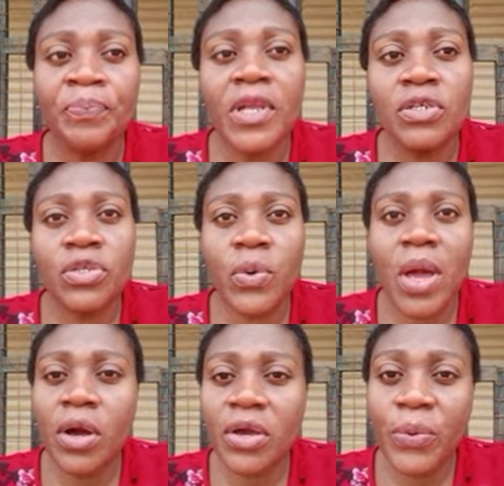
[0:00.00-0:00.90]
So we
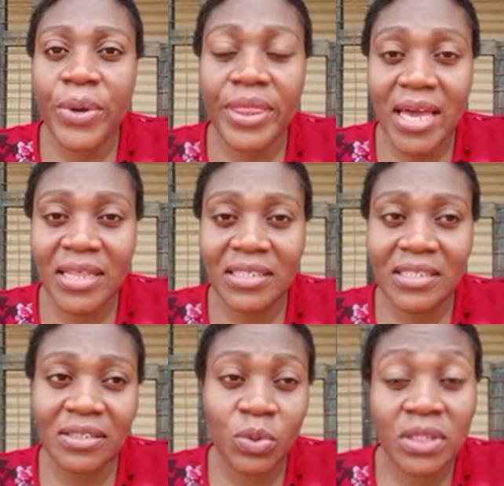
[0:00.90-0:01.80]
are working with 9
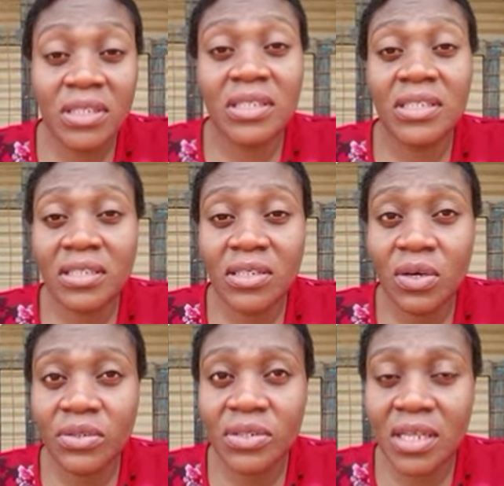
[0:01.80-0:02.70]
inches, which is
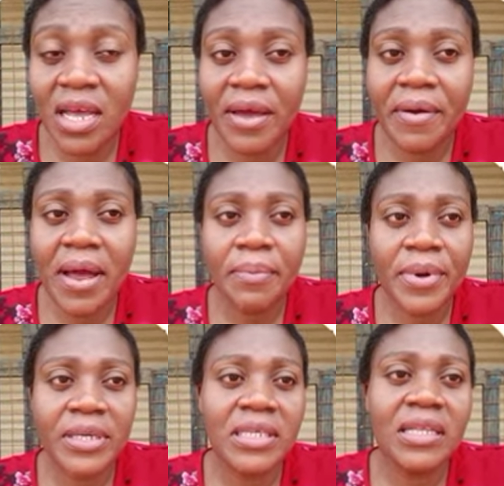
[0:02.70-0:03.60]
600 naira
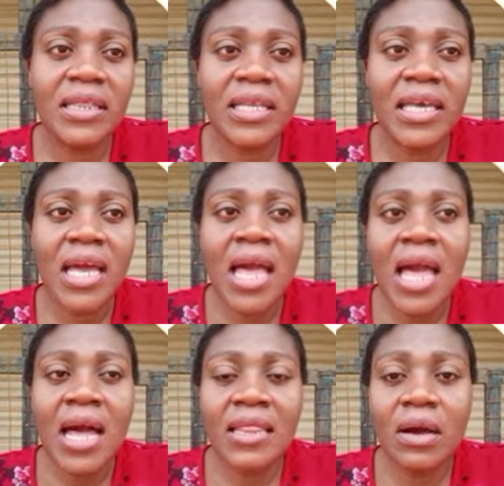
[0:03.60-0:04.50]
presently.
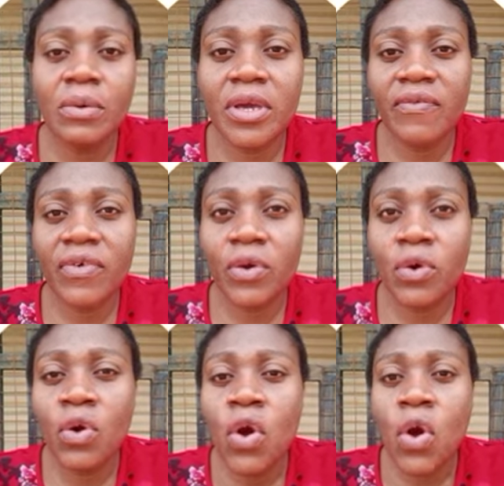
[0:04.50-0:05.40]
And that will give
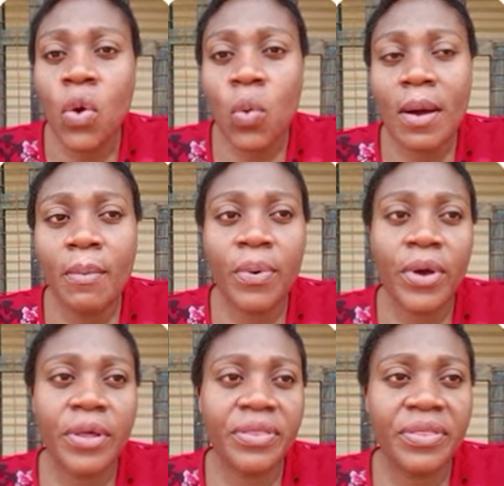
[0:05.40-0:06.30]
you
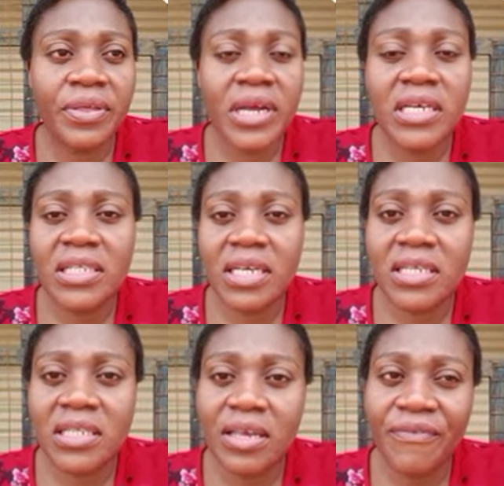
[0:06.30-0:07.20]

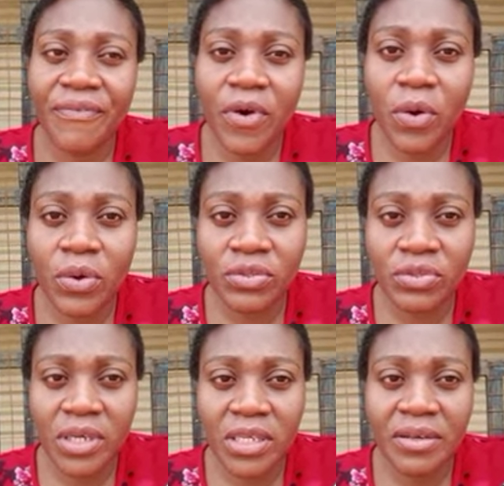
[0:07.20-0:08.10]

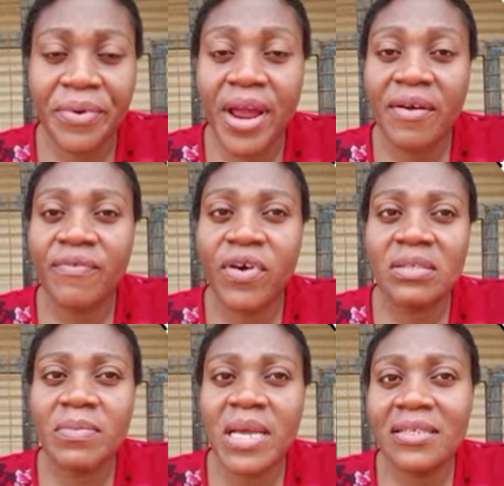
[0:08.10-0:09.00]
1.316400.
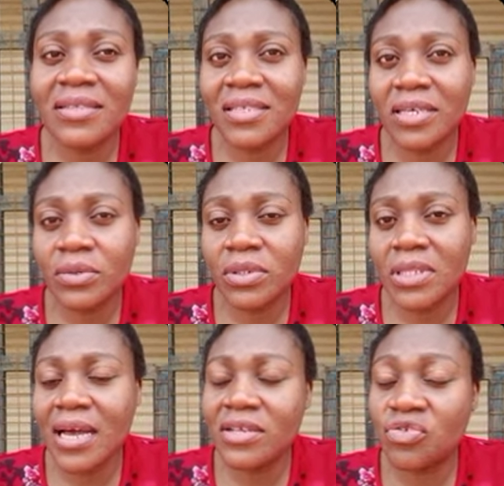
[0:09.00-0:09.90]
Reinforcement steels,
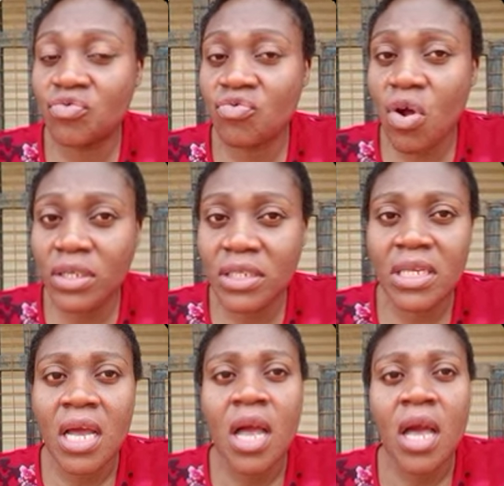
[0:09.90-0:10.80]
that is rods,
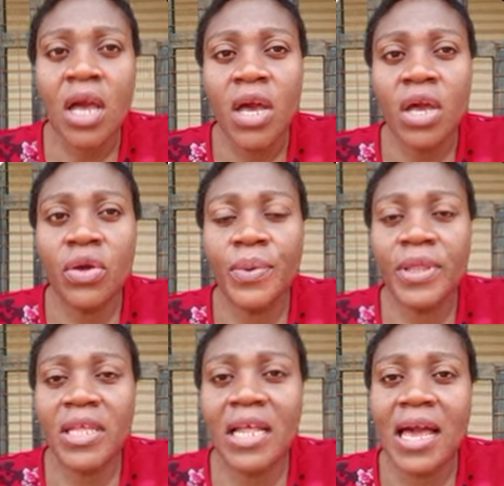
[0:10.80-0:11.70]
you'll be
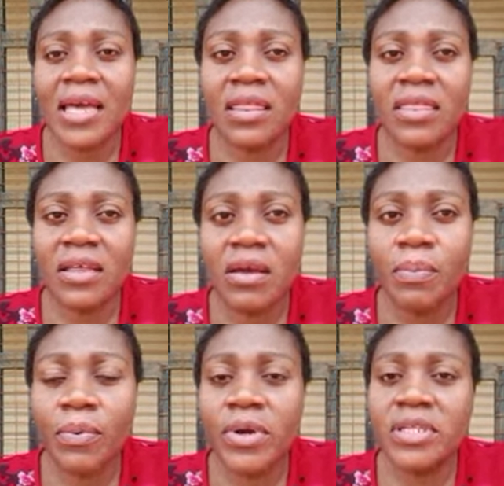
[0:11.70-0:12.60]
needing like
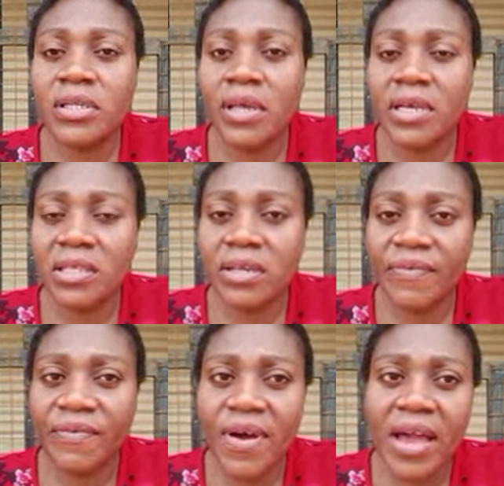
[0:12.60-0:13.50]

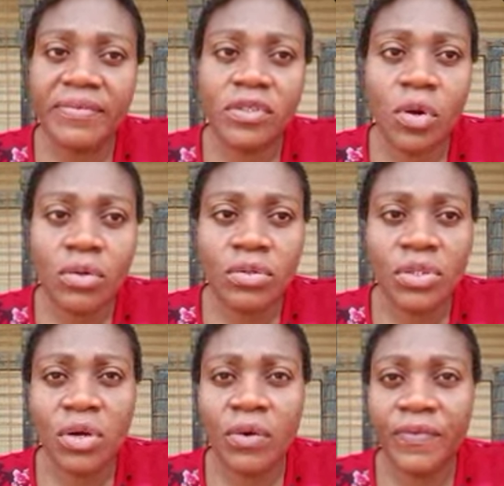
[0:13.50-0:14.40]
3.85
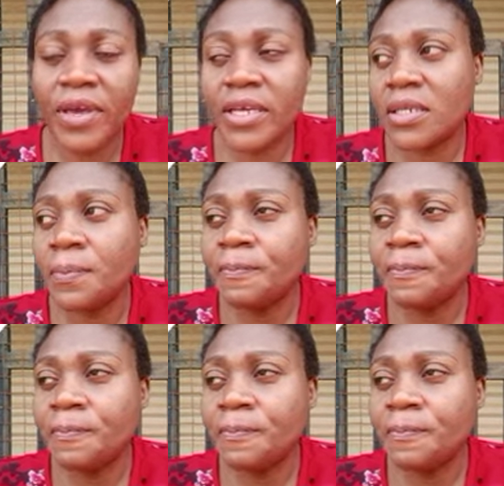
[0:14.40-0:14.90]
tons of it.